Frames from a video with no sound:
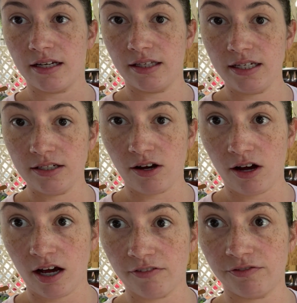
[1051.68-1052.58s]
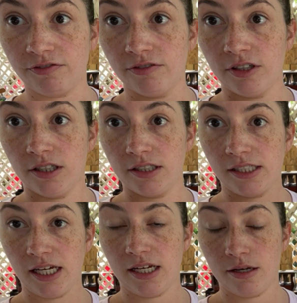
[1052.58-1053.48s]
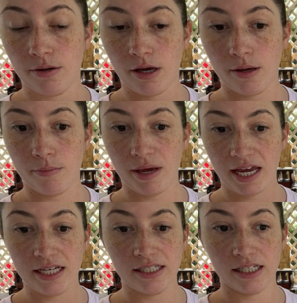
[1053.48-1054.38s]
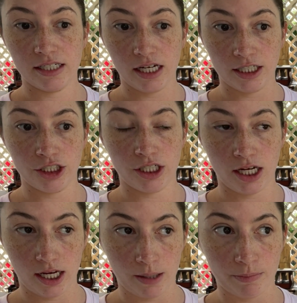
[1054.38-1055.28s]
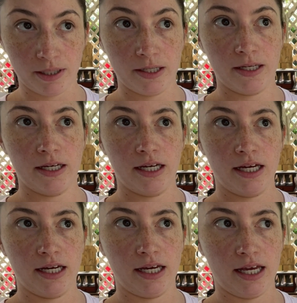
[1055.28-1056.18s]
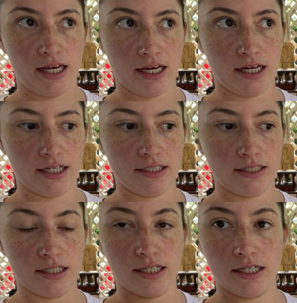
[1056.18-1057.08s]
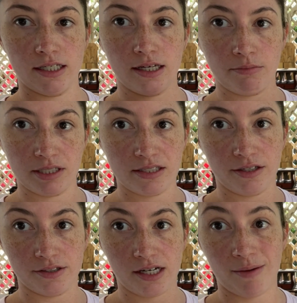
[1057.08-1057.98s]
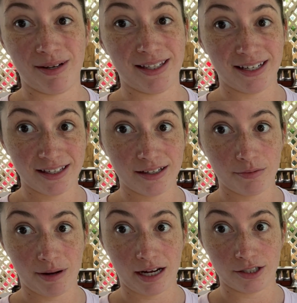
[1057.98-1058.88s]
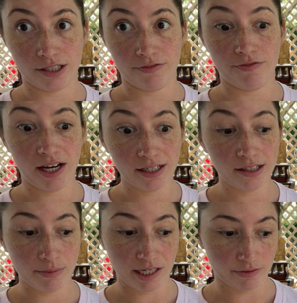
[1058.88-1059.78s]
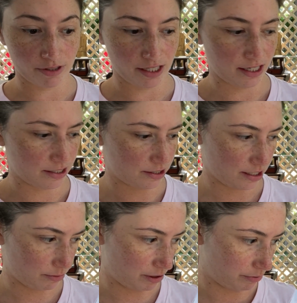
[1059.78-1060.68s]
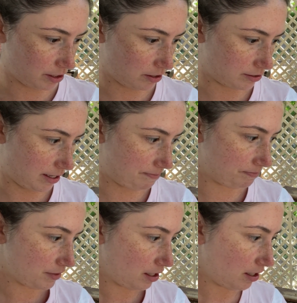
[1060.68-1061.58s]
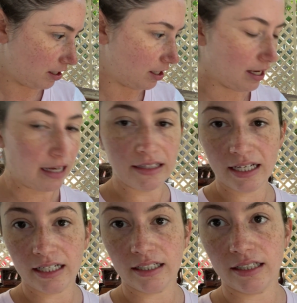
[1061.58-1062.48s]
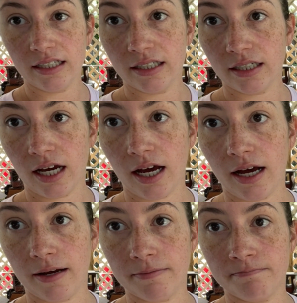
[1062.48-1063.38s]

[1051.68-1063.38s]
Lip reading: cleaned off, paint touched up, and I'm gonna seal the top, and then I think I'm gonna actually finally be done with it. It's taken me a really long time. And then I